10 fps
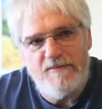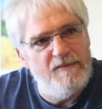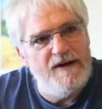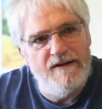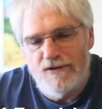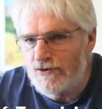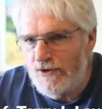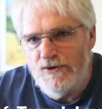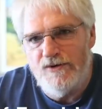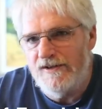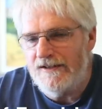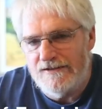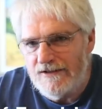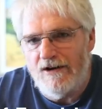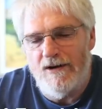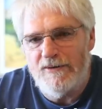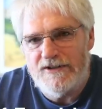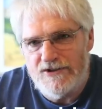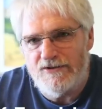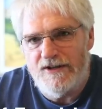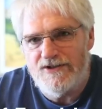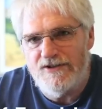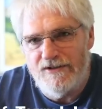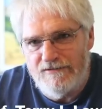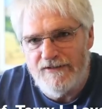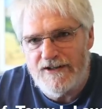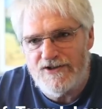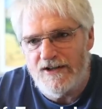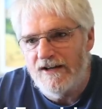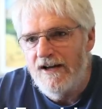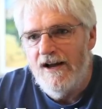But truth is always stranger than fiction.